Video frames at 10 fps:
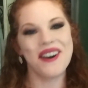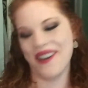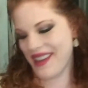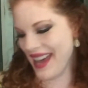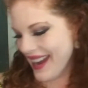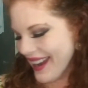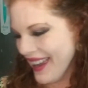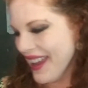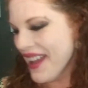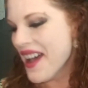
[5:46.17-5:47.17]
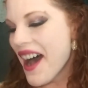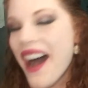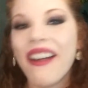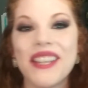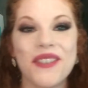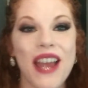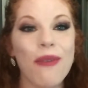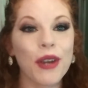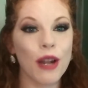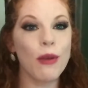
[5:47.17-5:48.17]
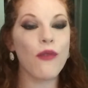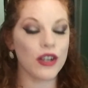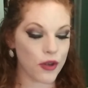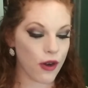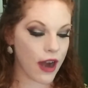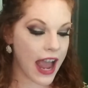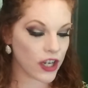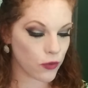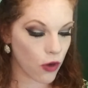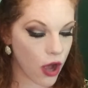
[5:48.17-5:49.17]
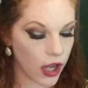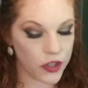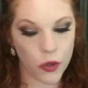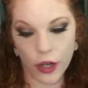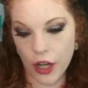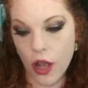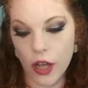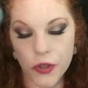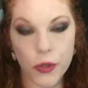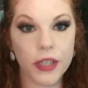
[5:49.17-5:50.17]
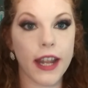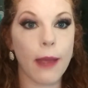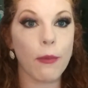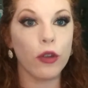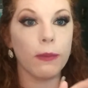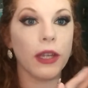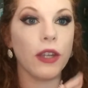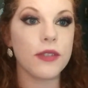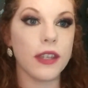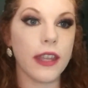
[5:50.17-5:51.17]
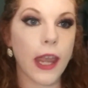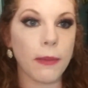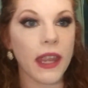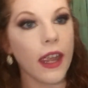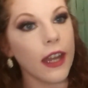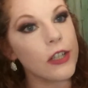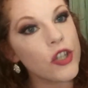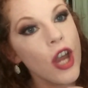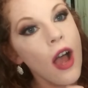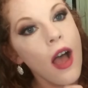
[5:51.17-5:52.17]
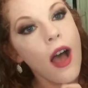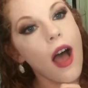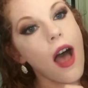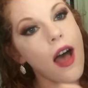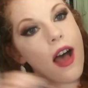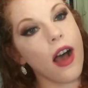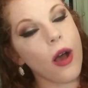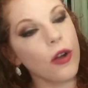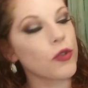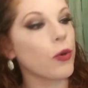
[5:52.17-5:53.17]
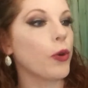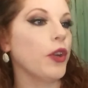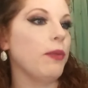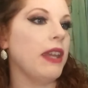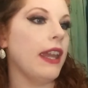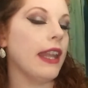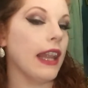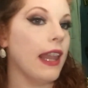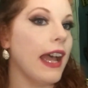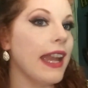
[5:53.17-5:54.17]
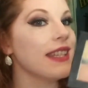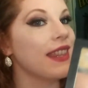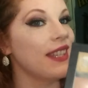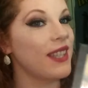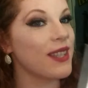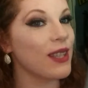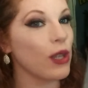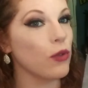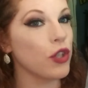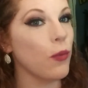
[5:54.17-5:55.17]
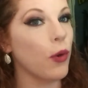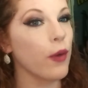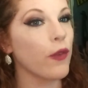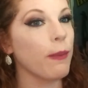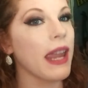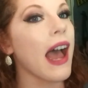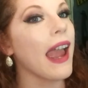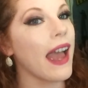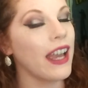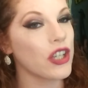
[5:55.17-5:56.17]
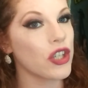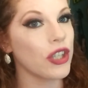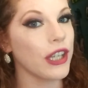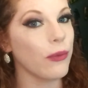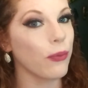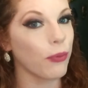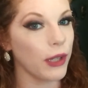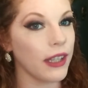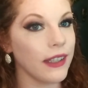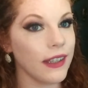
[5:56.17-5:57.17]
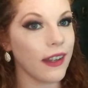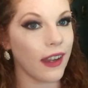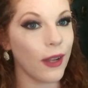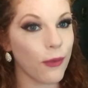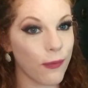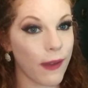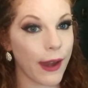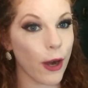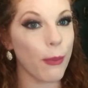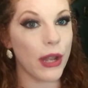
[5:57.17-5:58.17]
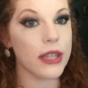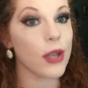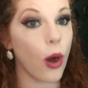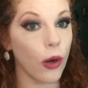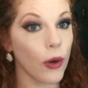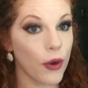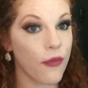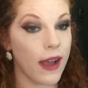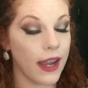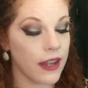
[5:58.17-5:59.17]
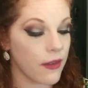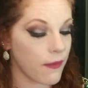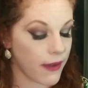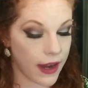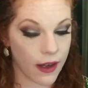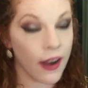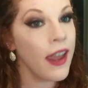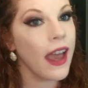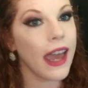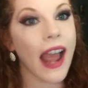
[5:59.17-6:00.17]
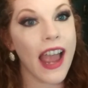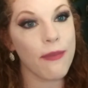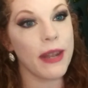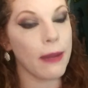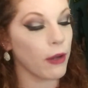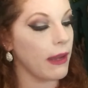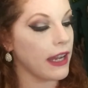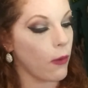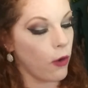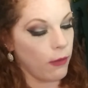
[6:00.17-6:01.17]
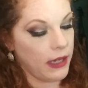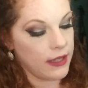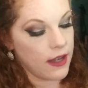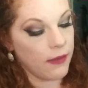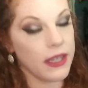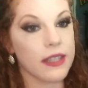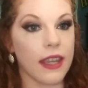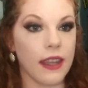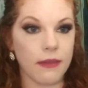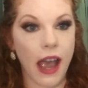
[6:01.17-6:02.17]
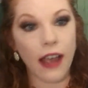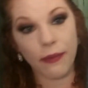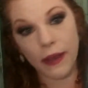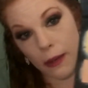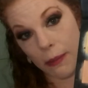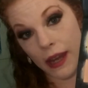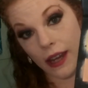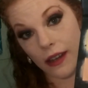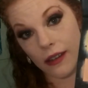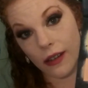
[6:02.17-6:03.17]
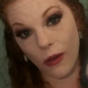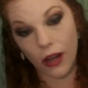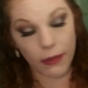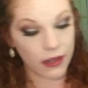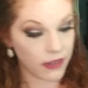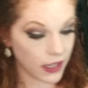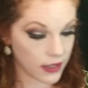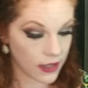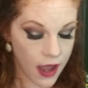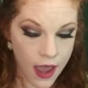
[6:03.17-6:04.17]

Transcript: Okay. All right, so now we're going to move on to our actual contour. And the contour today, I'm going to be using the ABH Contour Cream Kit in Light. This is a little too warm for me. I actually really need it in Fair, but it's harder to find in Fair. And I have been able to make it work because obviously I've hit pan on quite a bit of these.